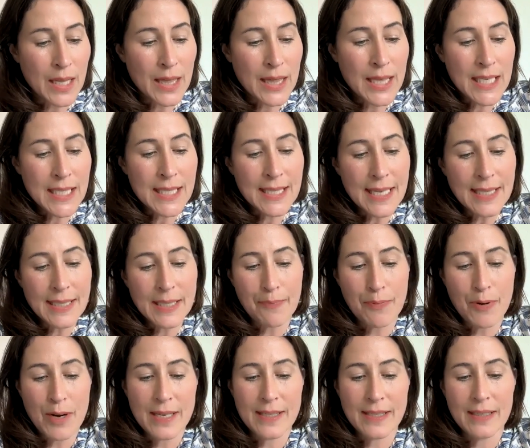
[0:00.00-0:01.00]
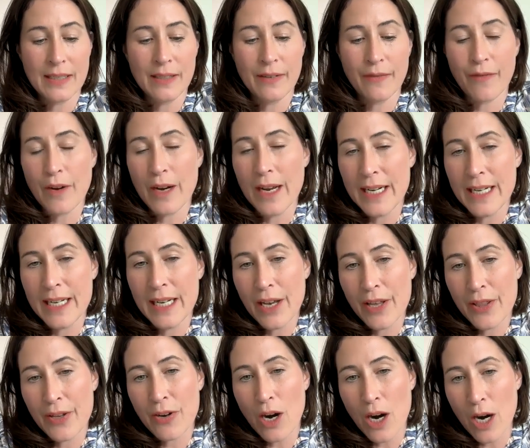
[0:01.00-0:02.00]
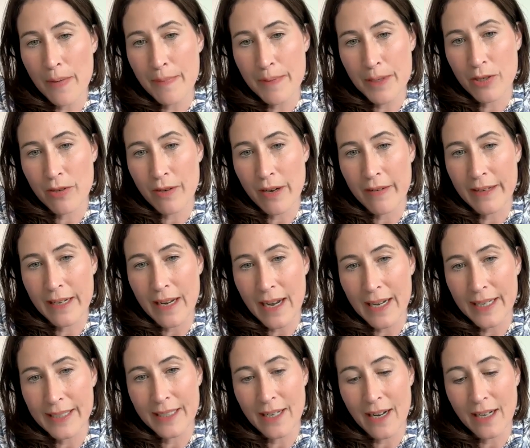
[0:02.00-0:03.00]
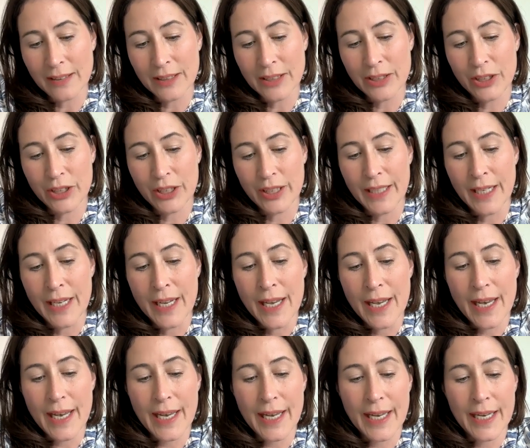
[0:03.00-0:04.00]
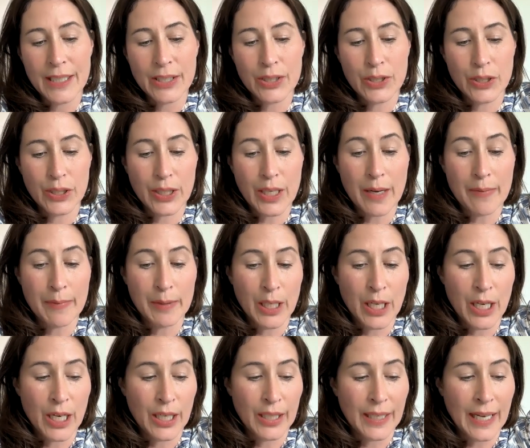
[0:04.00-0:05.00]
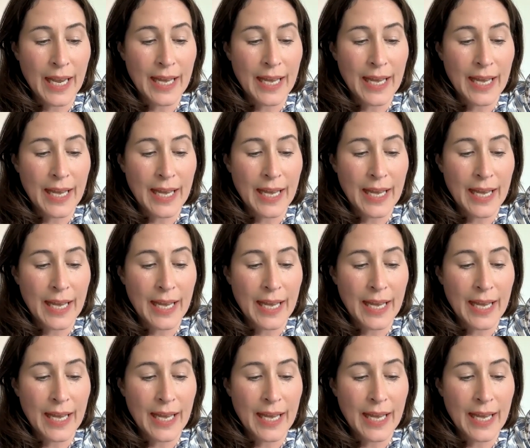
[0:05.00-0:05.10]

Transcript: This sets a precedent for any other arbitrary ideology to come along.